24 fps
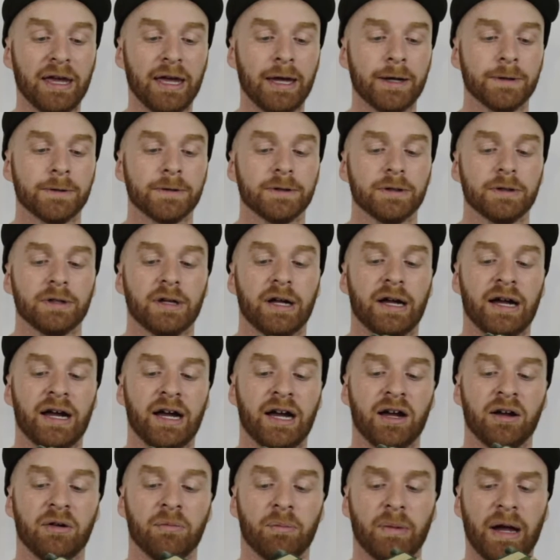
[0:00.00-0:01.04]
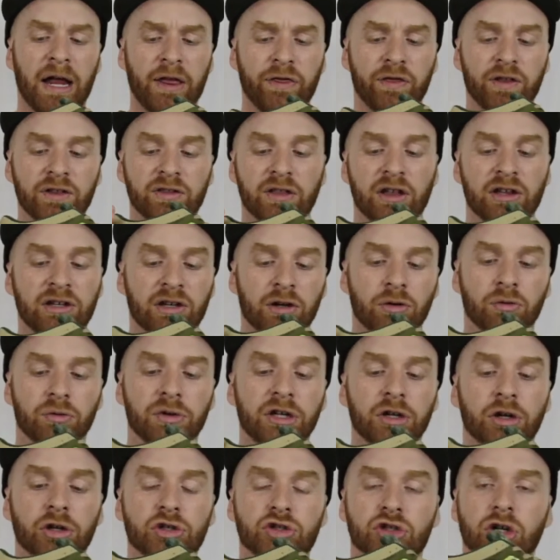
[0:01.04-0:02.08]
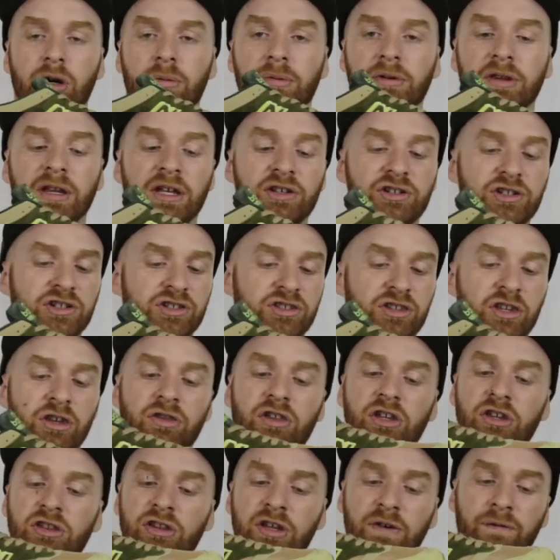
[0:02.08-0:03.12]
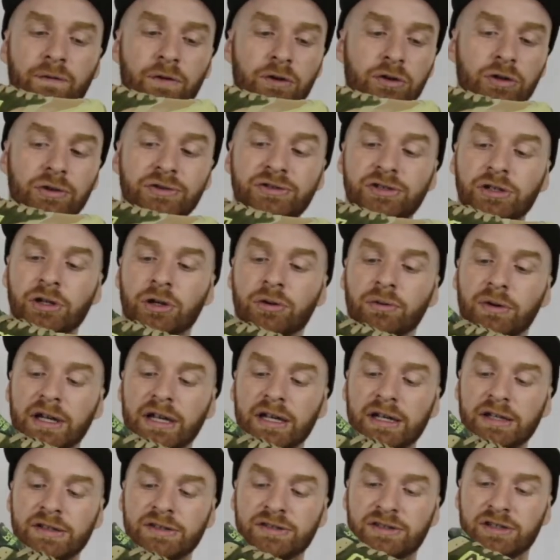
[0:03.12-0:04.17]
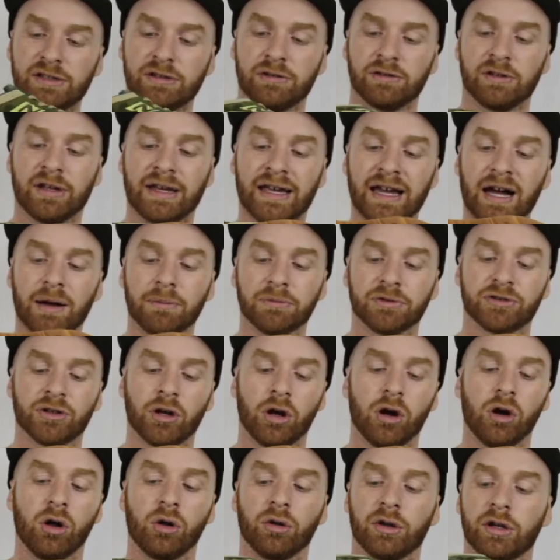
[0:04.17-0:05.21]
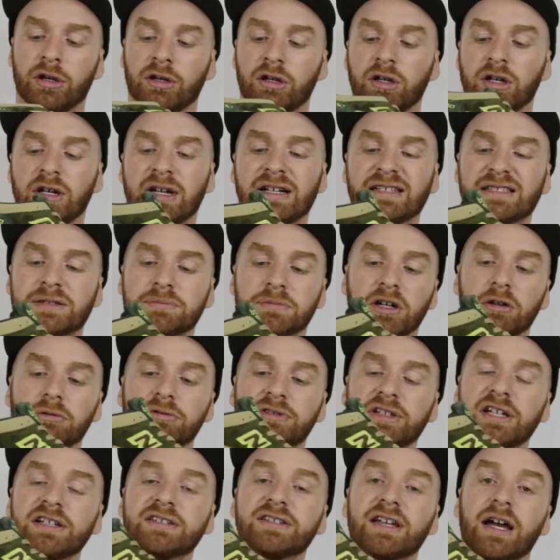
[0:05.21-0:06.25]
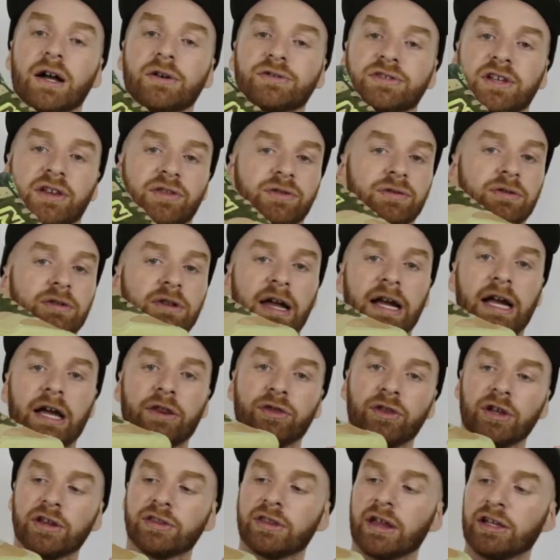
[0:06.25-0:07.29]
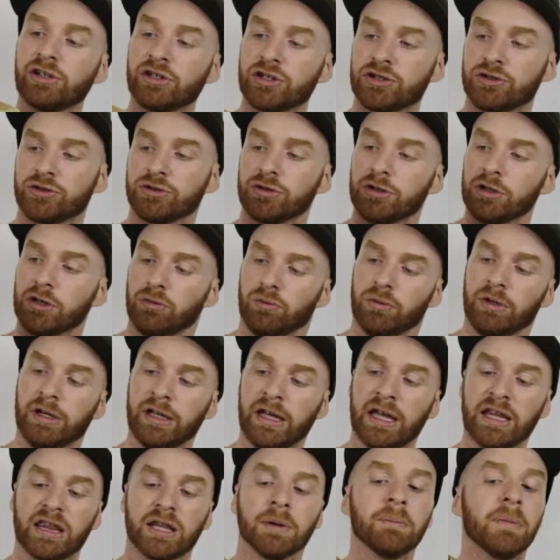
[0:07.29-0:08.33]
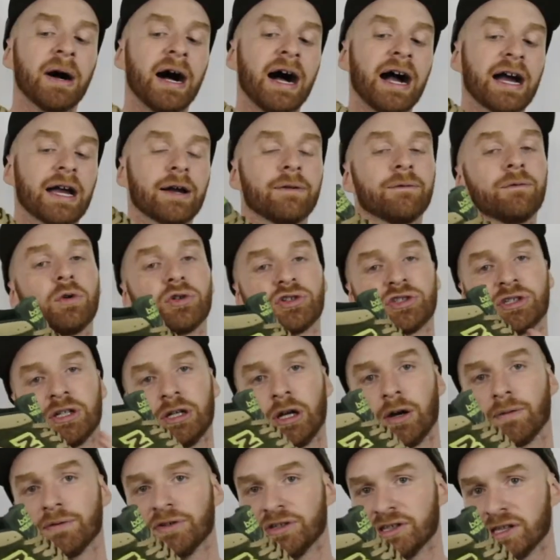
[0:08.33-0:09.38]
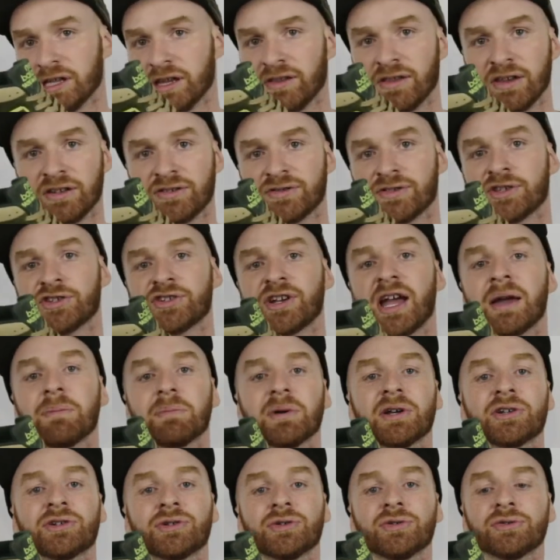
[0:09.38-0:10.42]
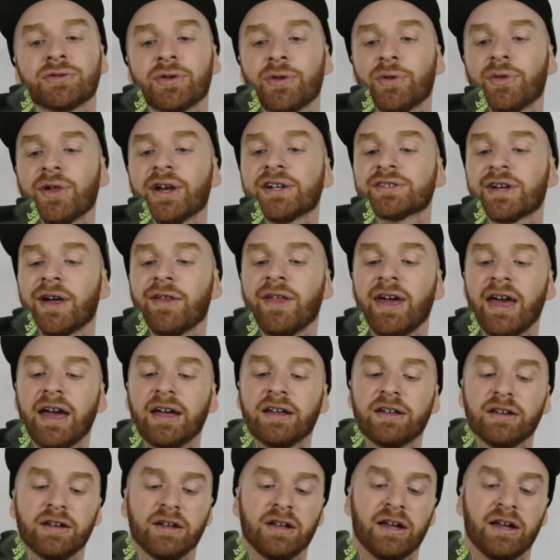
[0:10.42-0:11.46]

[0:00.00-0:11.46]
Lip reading: pair. I think they did a really good job in these. Just the different use of greens and the gum sole and some little details. I think they just really hit the mark. Unfortunately, obviously, there's the shape issues and things like that.